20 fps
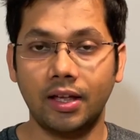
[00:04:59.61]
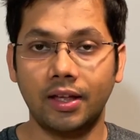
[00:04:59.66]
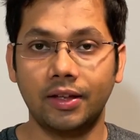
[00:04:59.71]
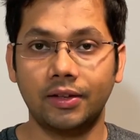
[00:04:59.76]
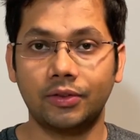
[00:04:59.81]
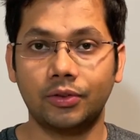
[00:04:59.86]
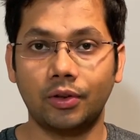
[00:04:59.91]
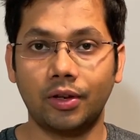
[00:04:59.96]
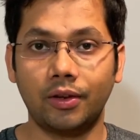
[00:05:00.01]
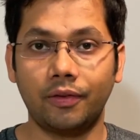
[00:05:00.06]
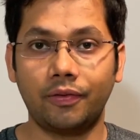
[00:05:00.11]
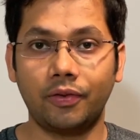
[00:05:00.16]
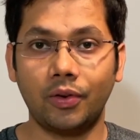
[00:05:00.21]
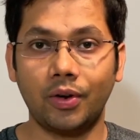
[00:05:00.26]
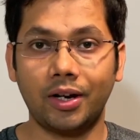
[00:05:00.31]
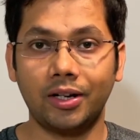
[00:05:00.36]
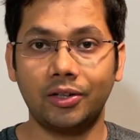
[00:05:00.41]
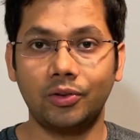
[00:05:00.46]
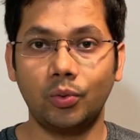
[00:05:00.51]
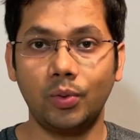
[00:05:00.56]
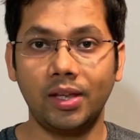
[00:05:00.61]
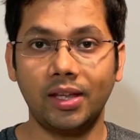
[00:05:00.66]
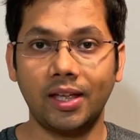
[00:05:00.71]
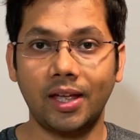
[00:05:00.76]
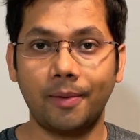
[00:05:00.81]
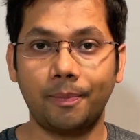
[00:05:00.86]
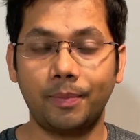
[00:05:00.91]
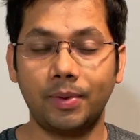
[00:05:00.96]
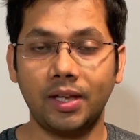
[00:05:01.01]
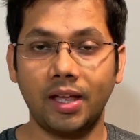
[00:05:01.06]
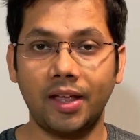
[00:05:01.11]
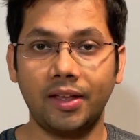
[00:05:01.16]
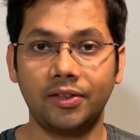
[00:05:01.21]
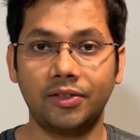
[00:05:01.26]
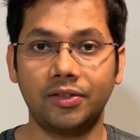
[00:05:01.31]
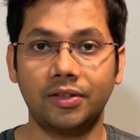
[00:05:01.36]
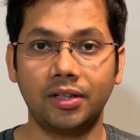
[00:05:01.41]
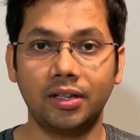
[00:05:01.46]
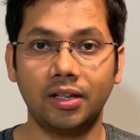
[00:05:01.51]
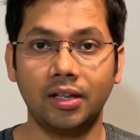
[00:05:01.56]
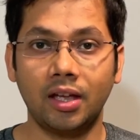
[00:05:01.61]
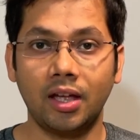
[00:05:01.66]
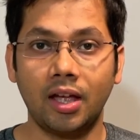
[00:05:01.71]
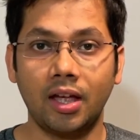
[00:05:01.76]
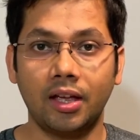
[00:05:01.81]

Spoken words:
So if you are doing a PhD,